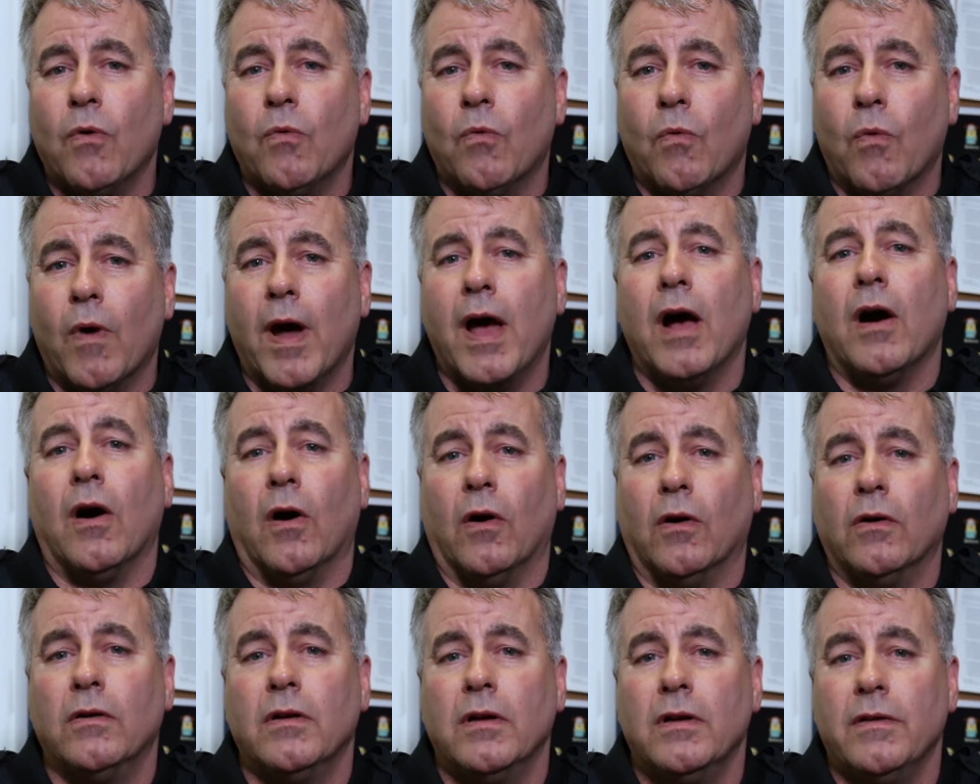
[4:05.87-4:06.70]

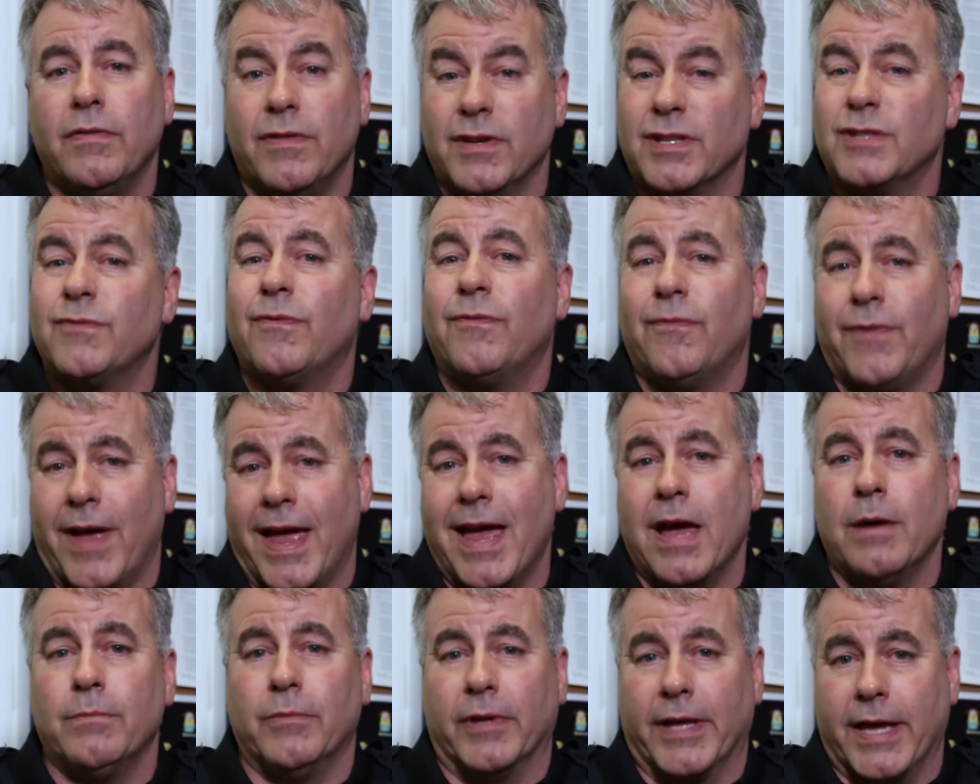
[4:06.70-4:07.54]
well this
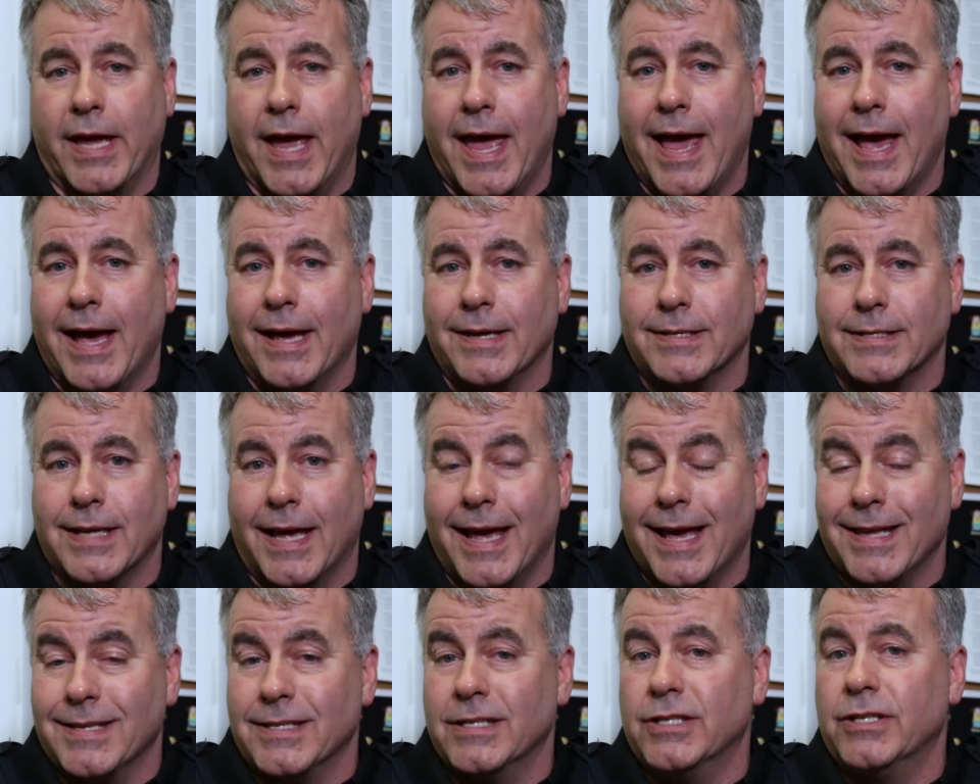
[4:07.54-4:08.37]
family has
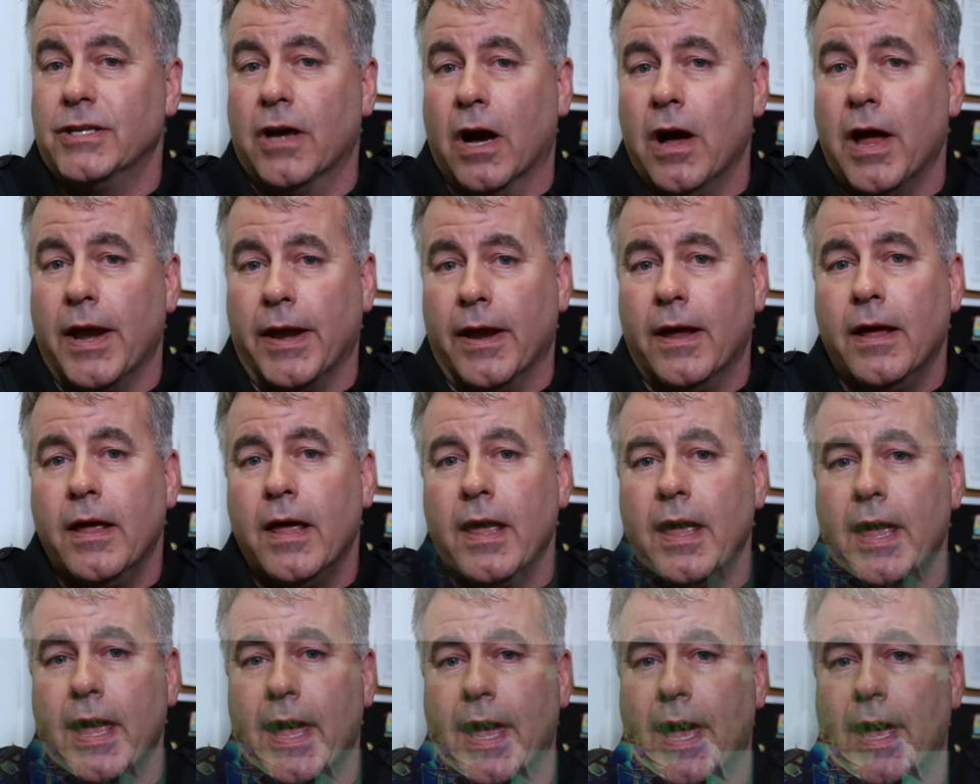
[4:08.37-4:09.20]
done,
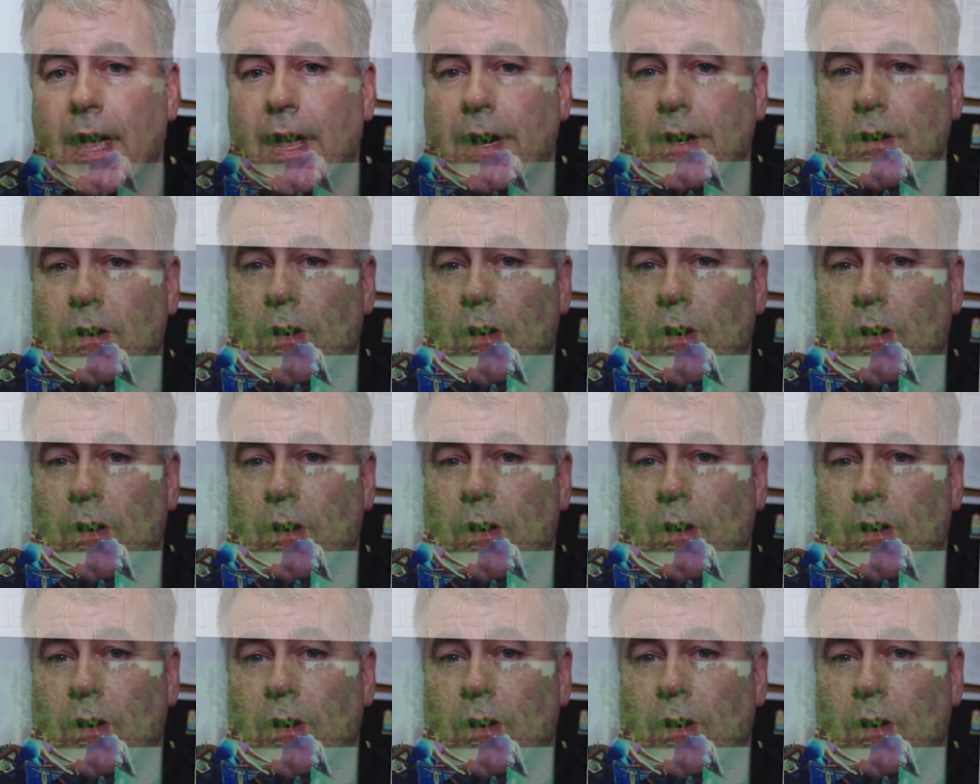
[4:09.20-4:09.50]
and